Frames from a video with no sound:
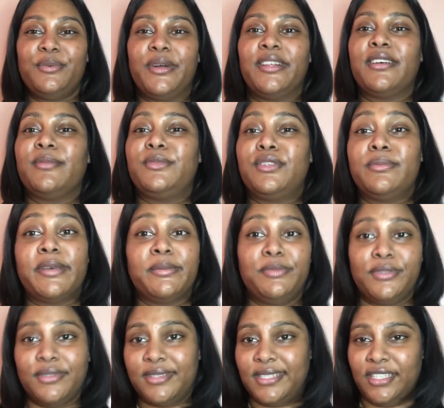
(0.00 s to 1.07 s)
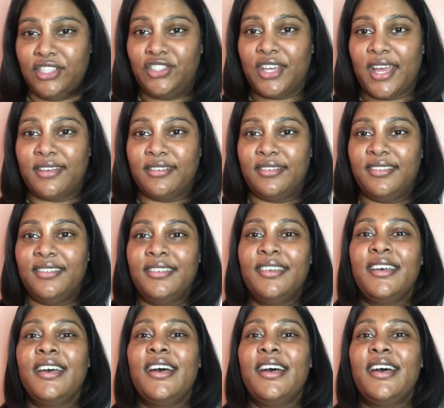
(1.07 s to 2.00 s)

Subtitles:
Welcome to my beauty channel.